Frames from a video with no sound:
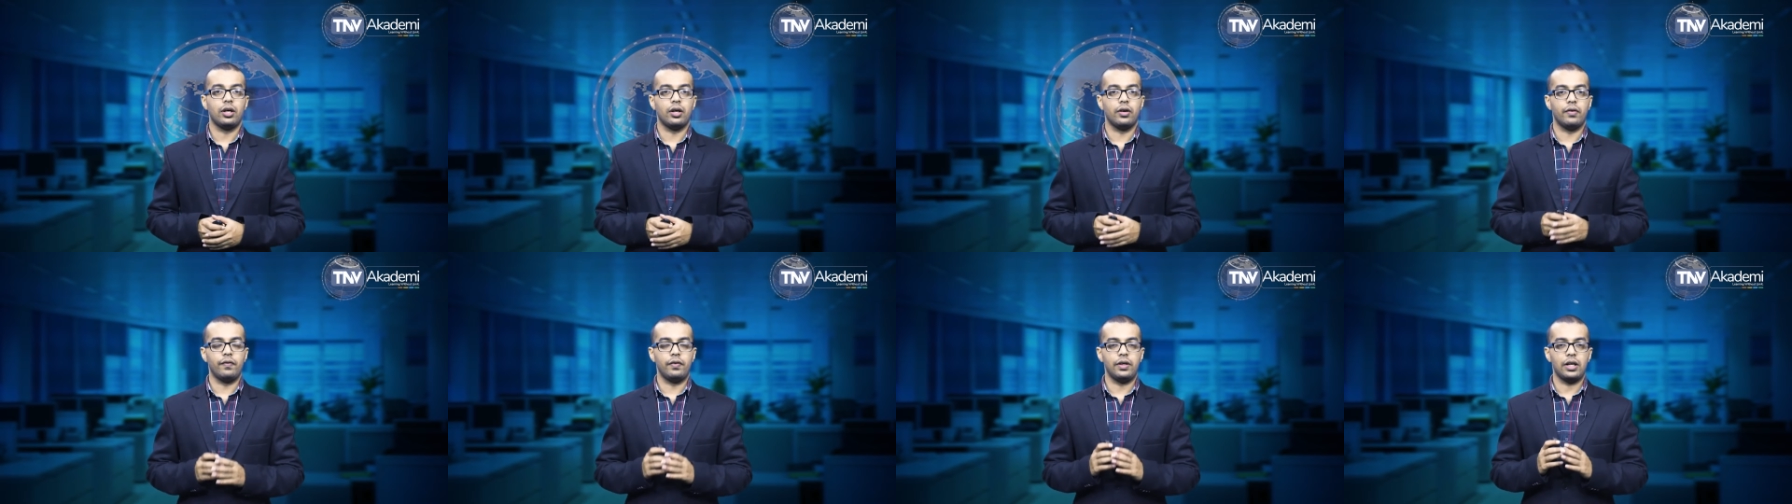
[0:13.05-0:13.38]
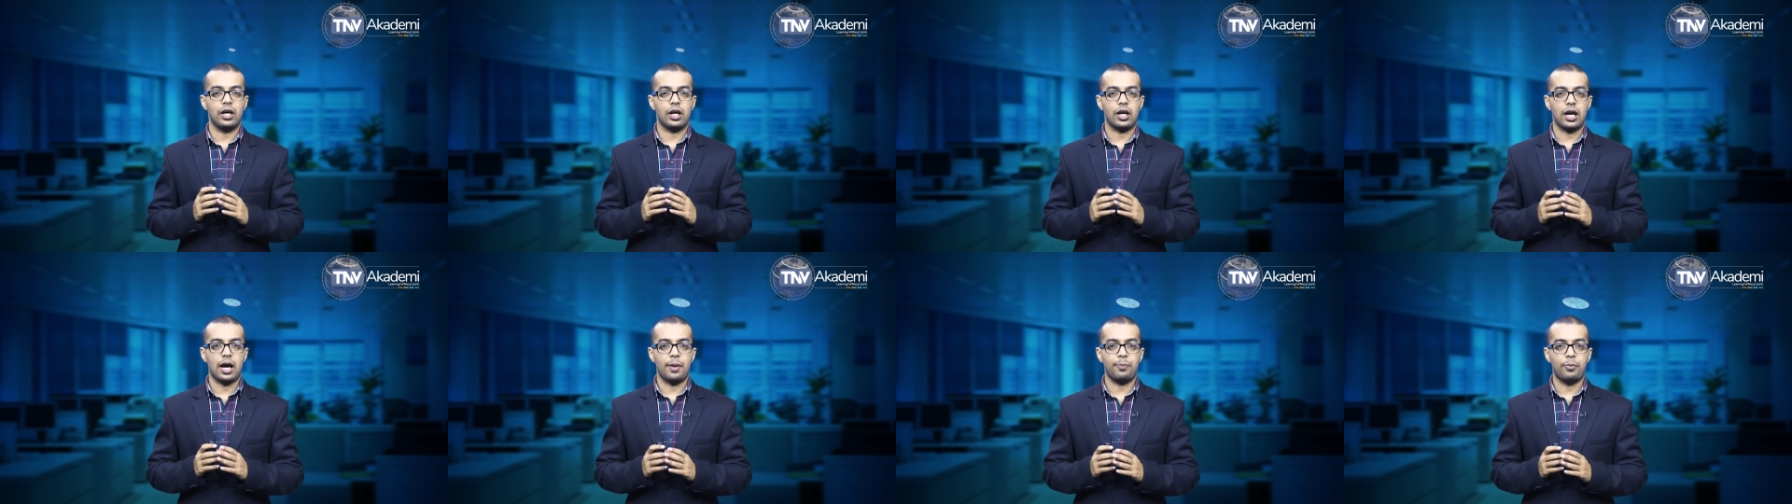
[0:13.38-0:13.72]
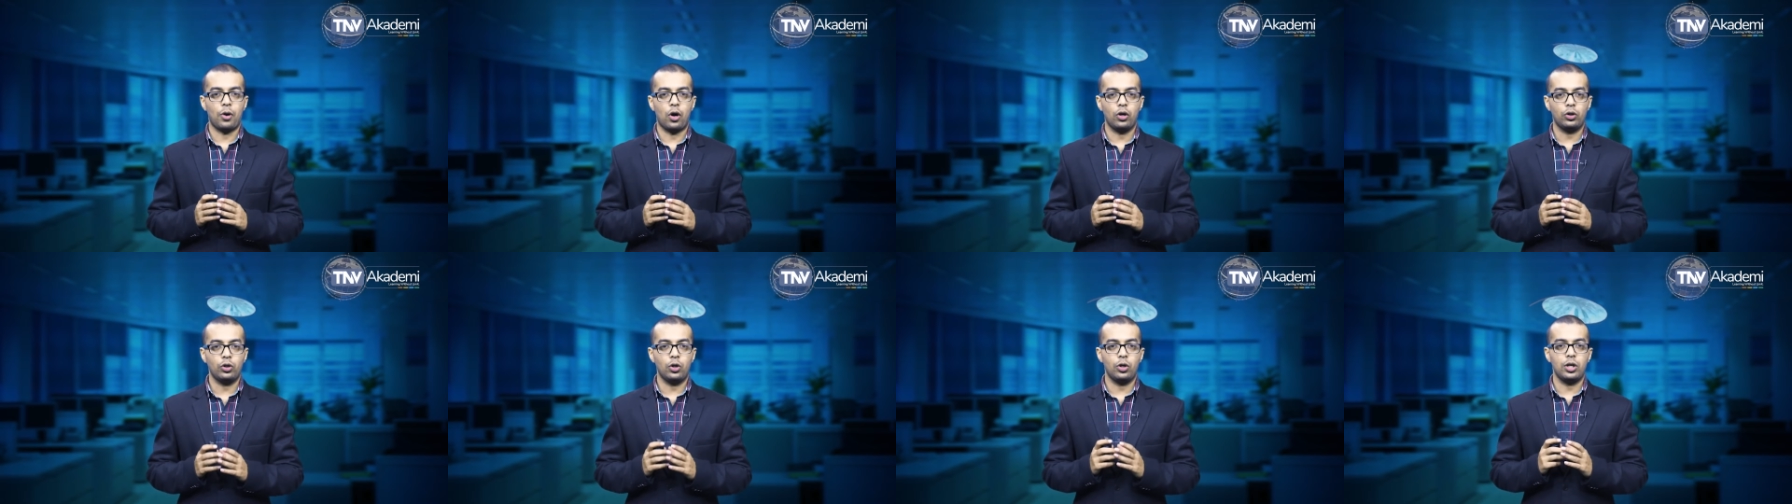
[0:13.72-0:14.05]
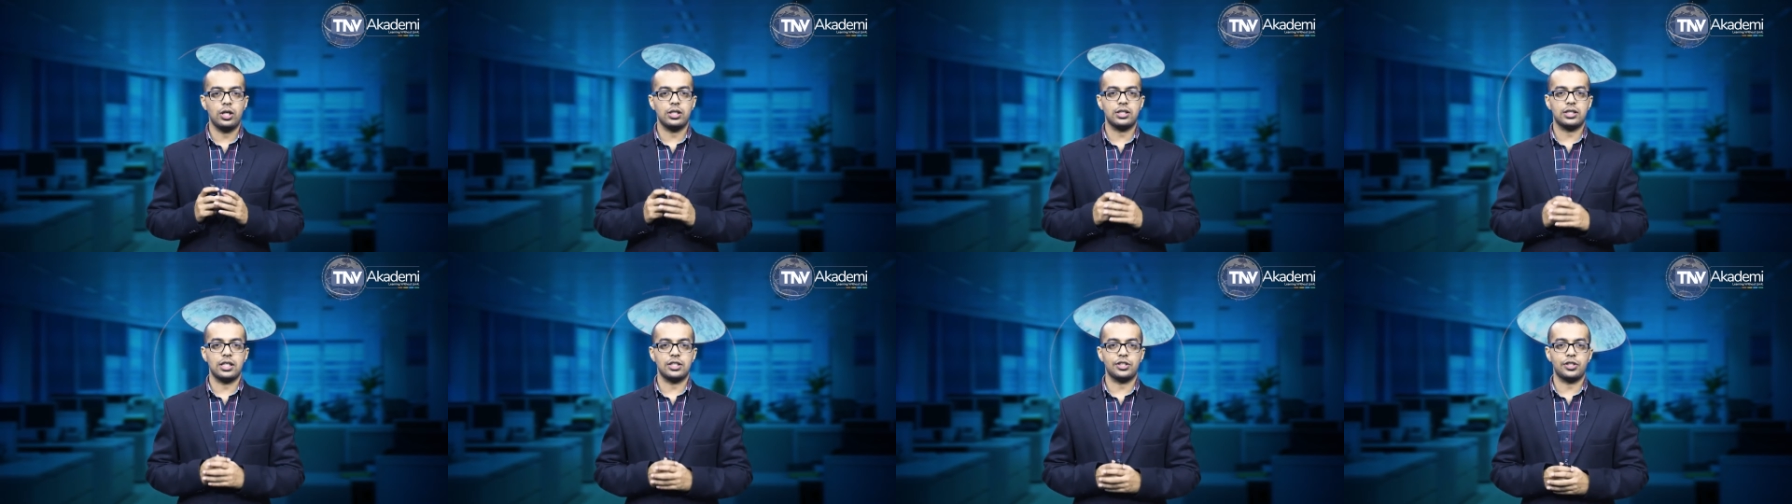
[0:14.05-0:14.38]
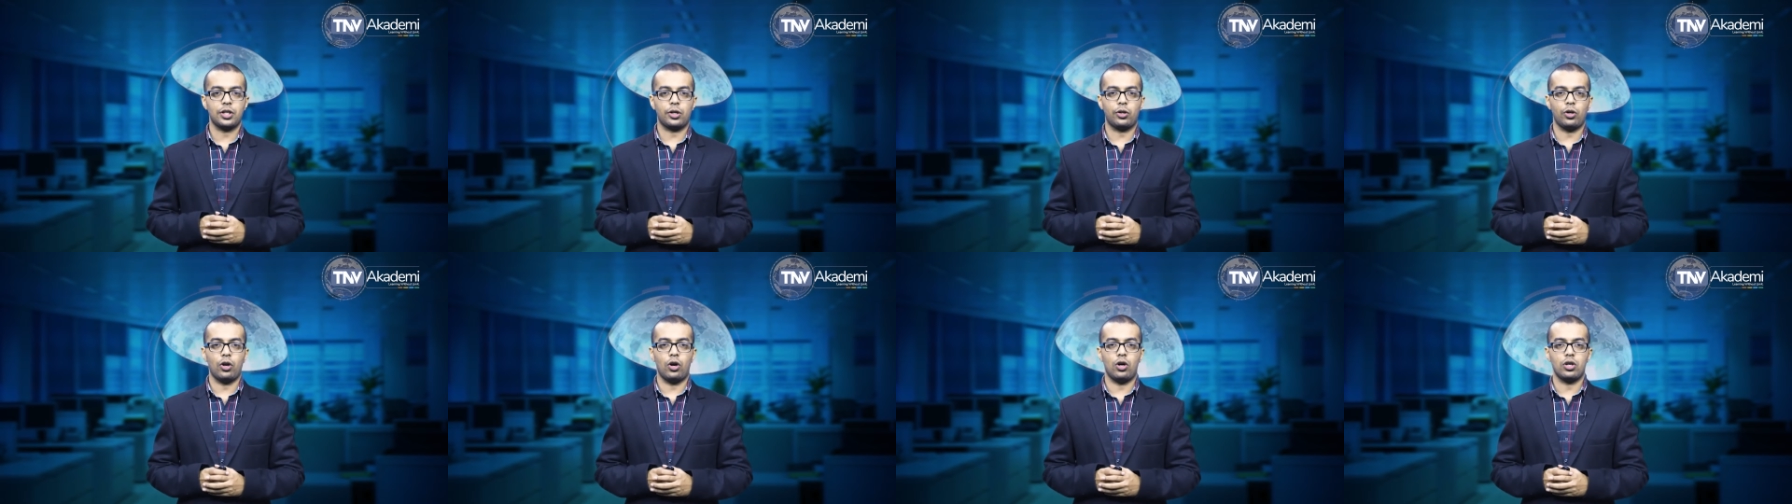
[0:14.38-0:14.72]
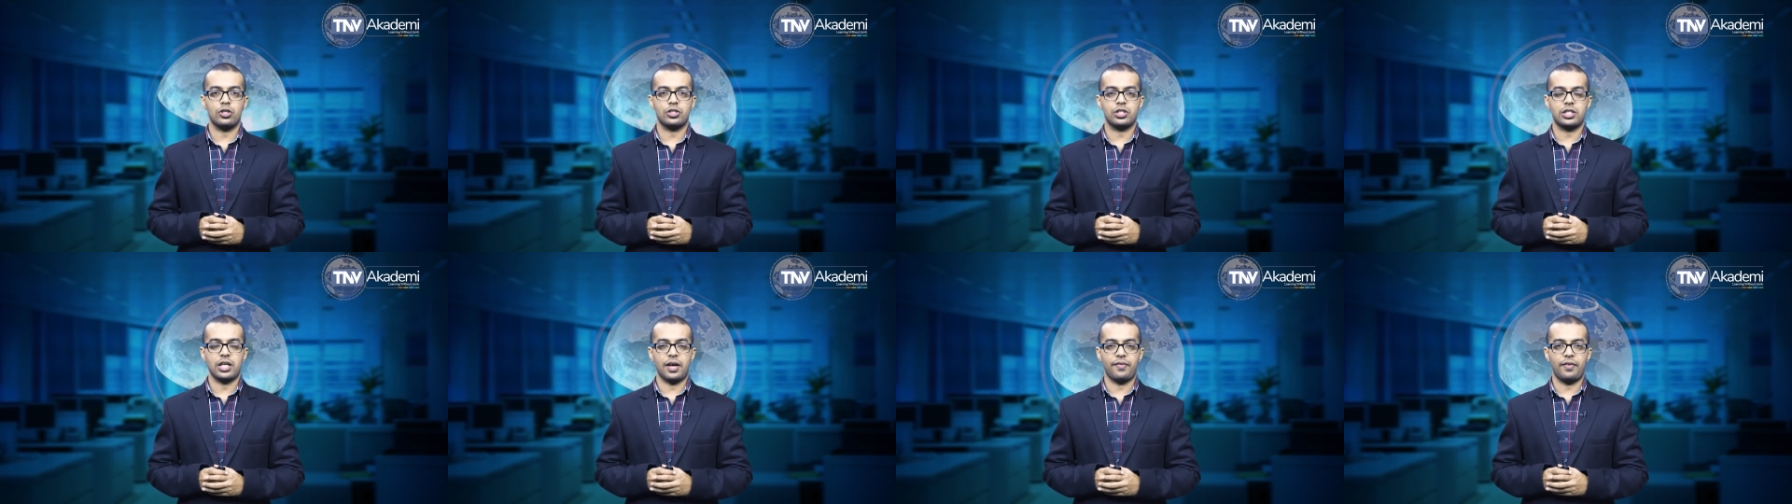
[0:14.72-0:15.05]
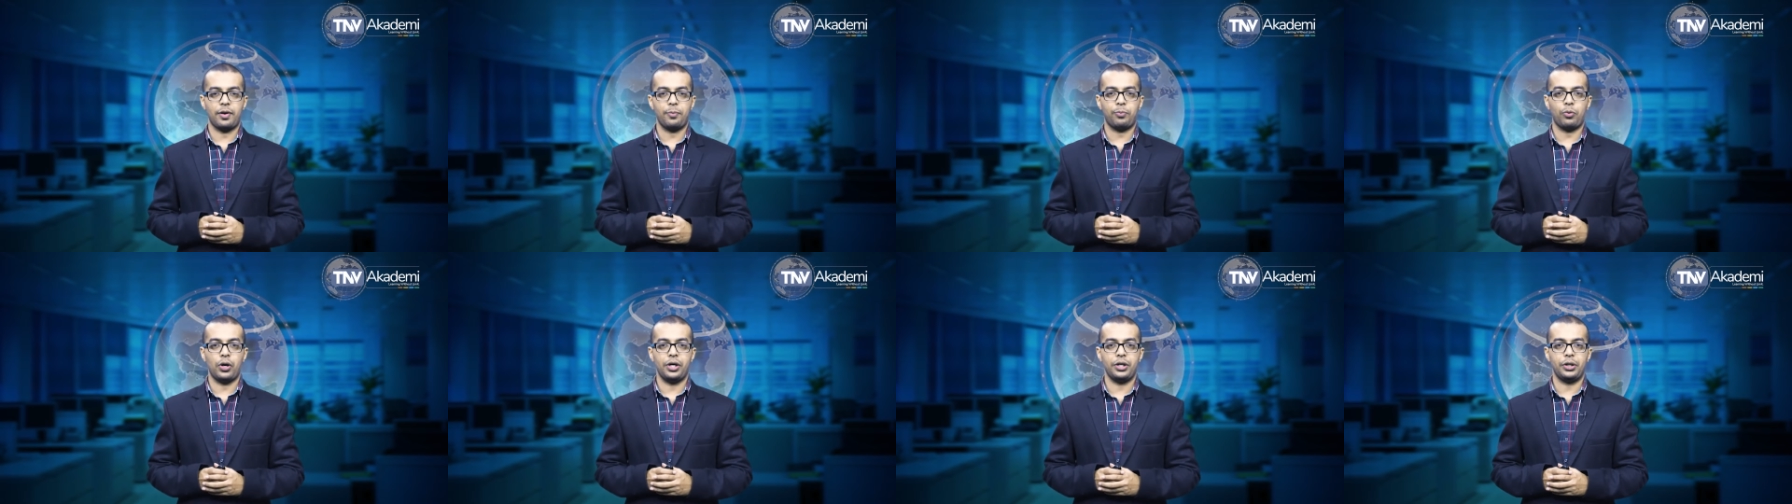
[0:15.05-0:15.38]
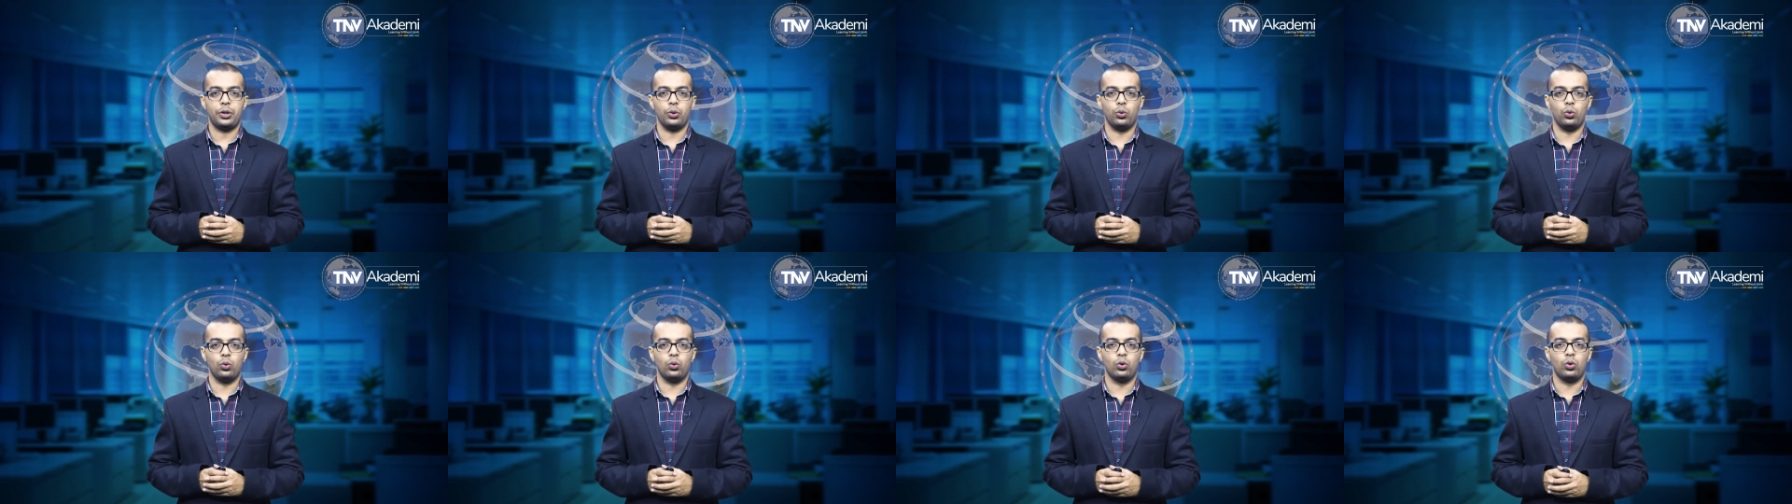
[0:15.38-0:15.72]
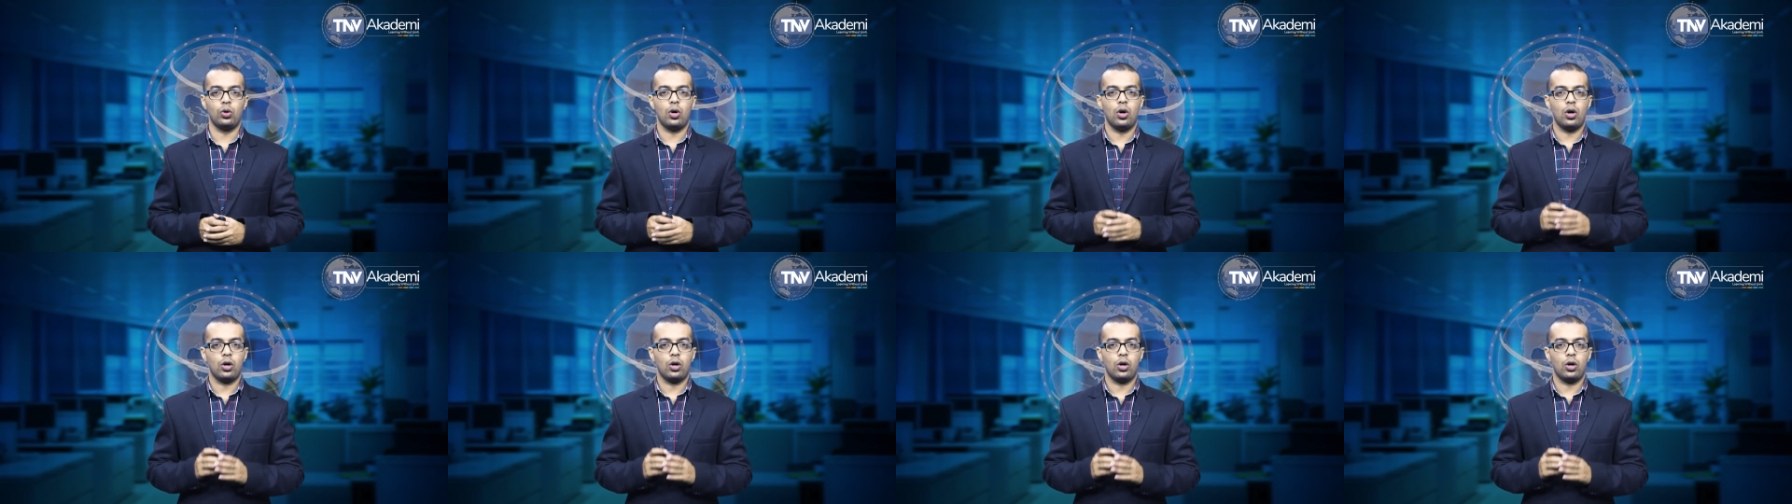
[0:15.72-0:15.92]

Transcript: we are about to discuss the clause 7.2